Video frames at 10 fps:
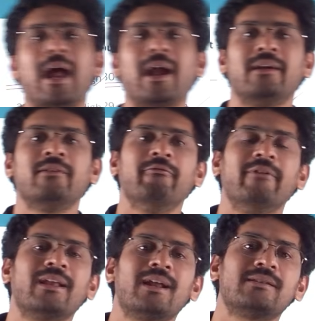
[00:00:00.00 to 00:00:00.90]
and
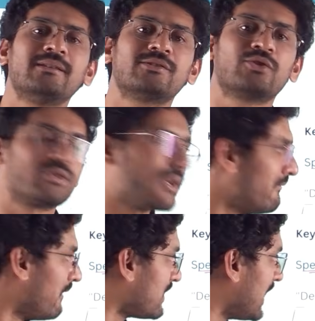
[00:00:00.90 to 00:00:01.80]
where are this
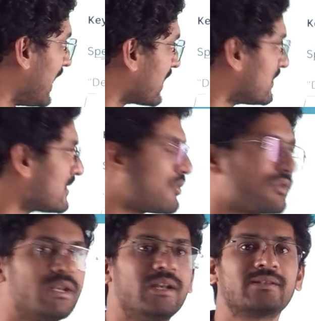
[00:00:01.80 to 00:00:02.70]
question, where the heck this
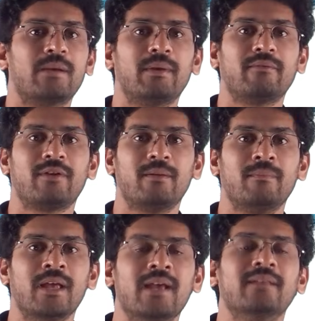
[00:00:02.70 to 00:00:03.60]
question is coming from,